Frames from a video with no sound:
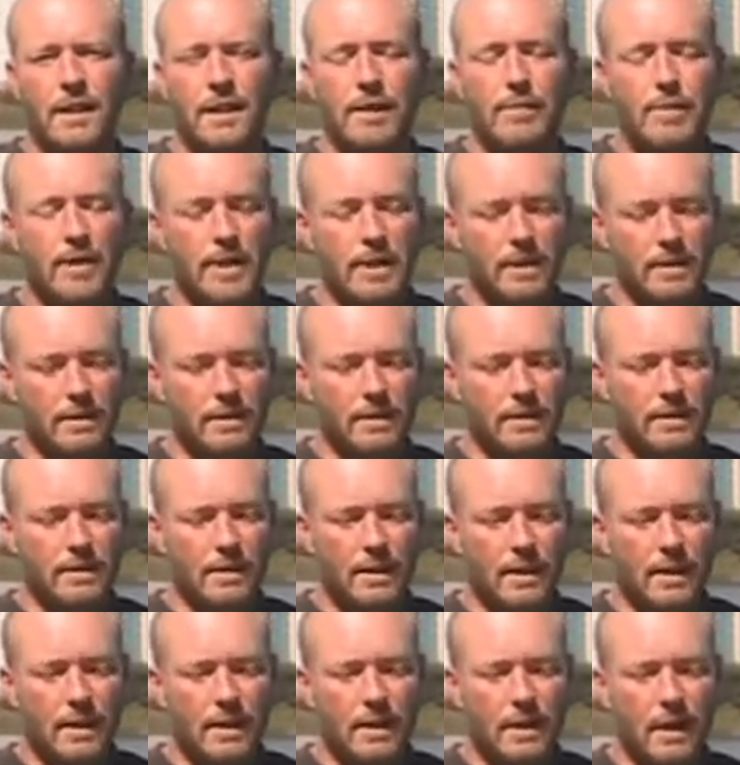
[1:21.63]
I mean,
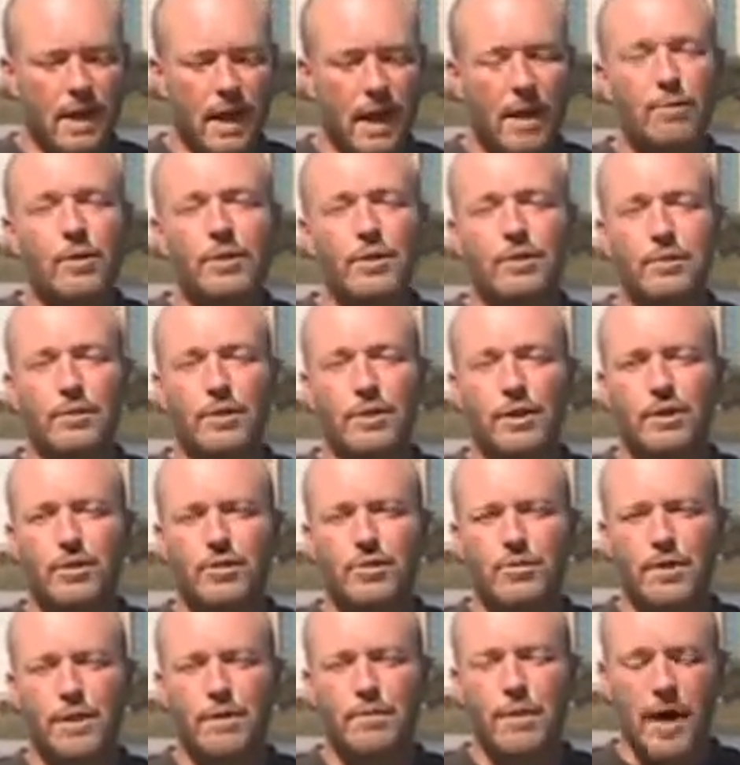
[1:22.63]
I went to an
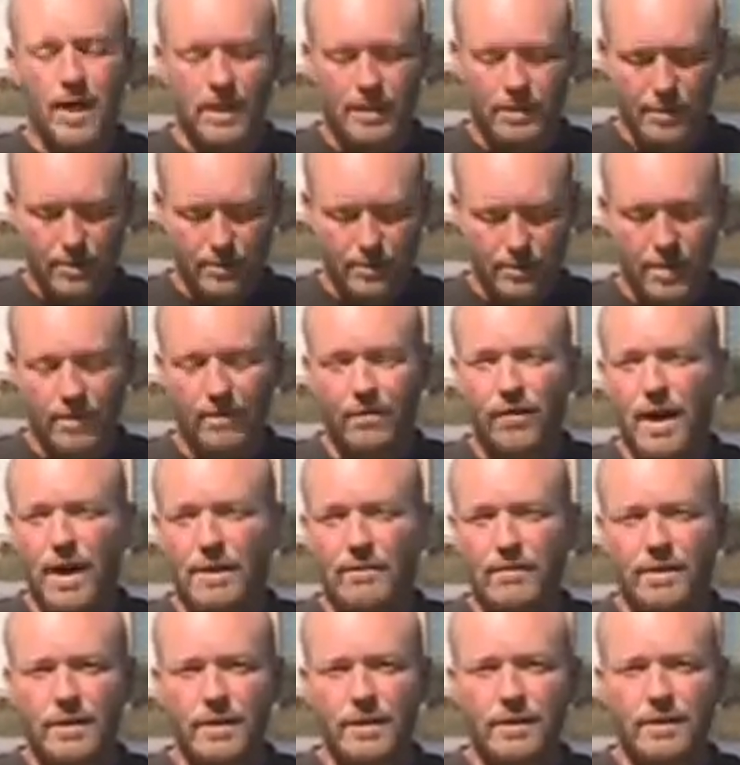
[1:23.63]
extreme. I actually spent
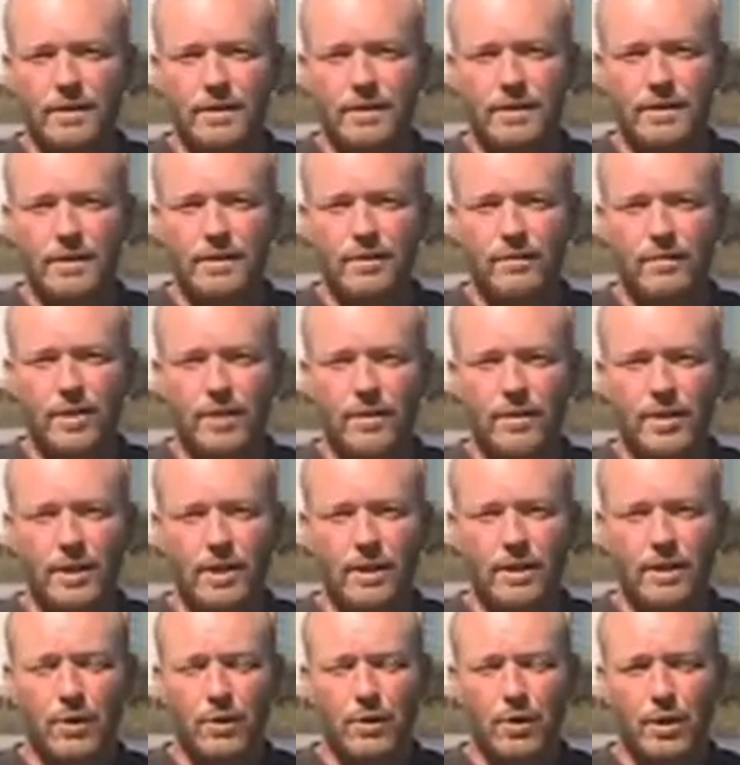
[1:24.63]
5 seasons
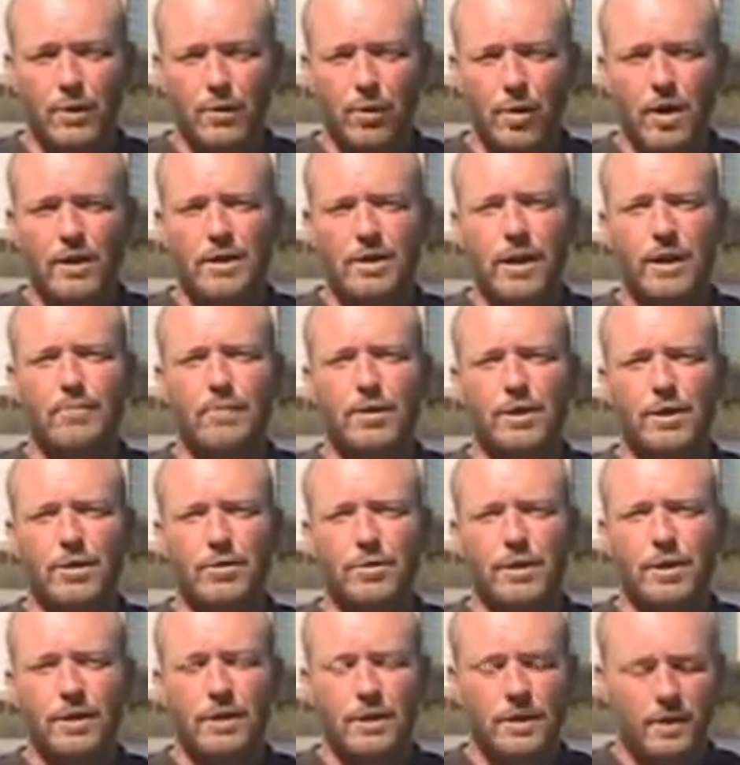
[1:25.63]
fishing only one type of
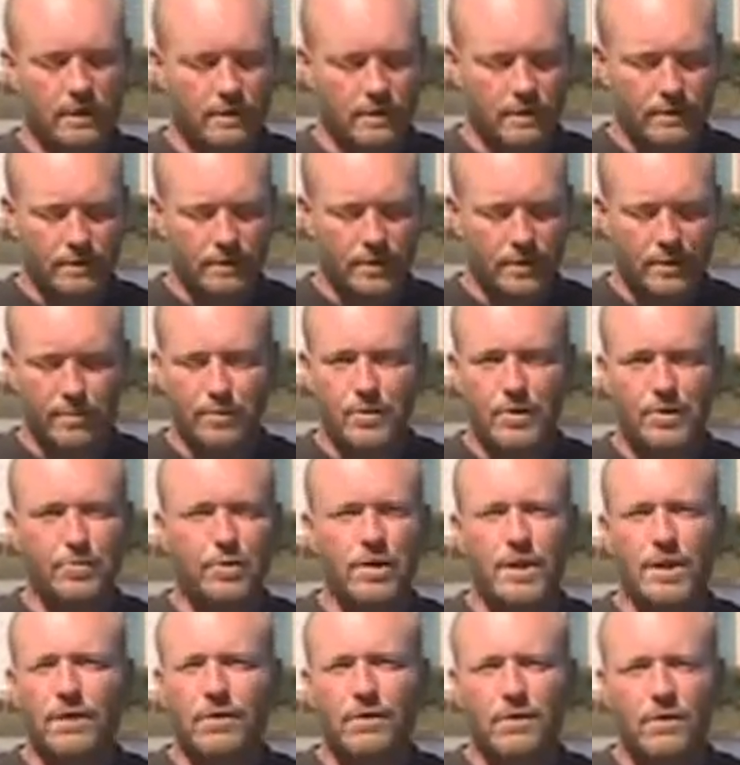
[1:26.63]
lure from
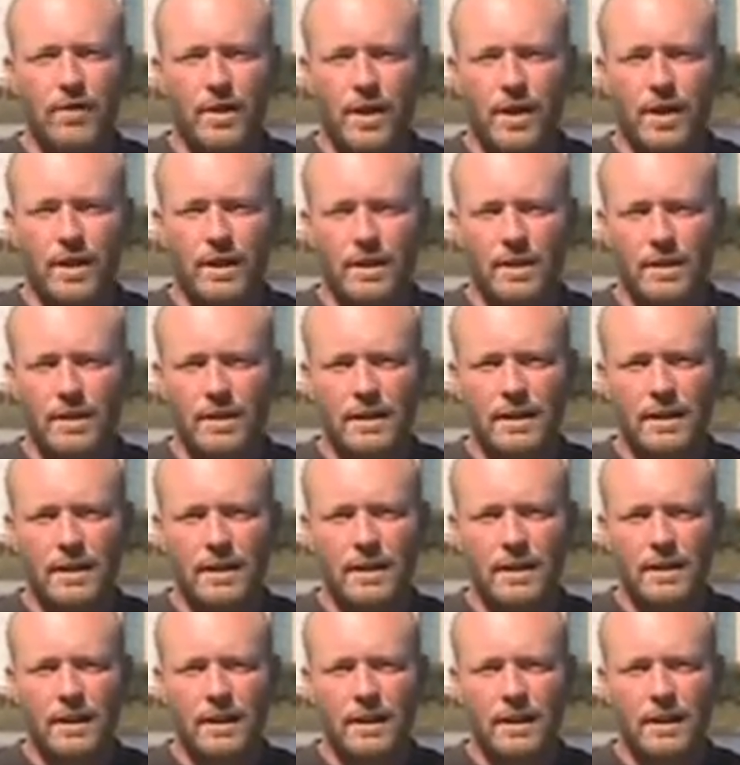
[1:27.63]
spring till fall.
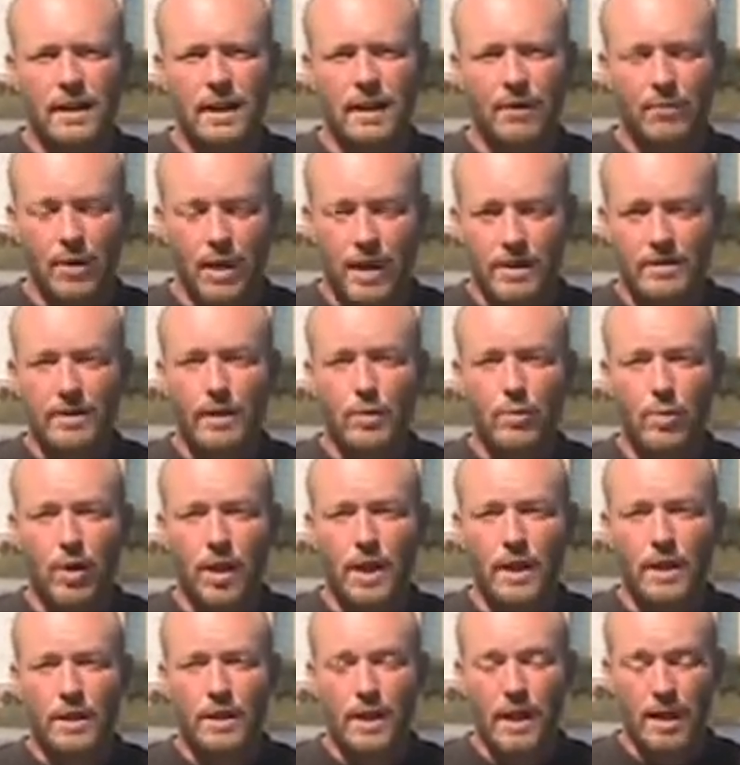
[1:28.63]
And when I say
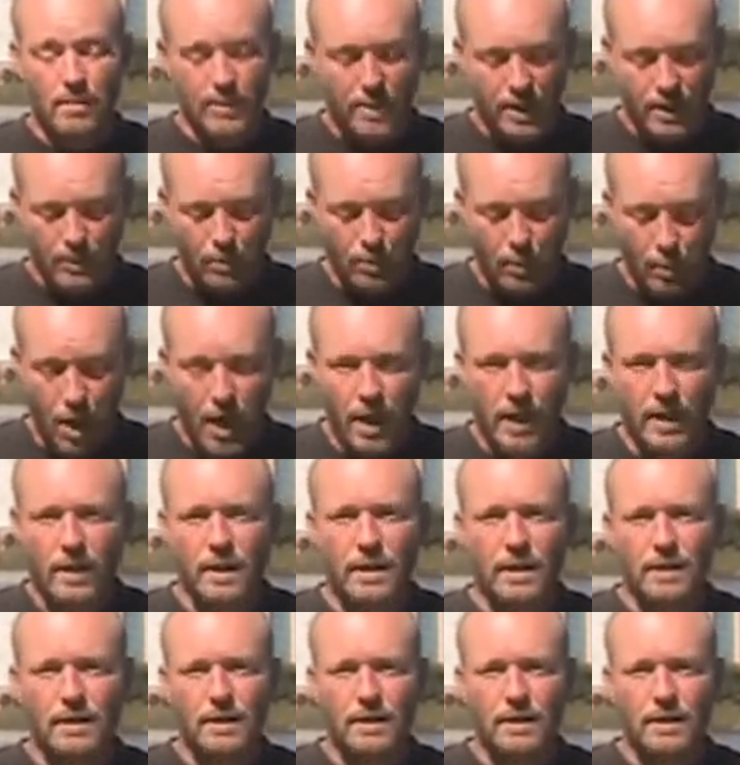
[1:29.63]
one, I mean one.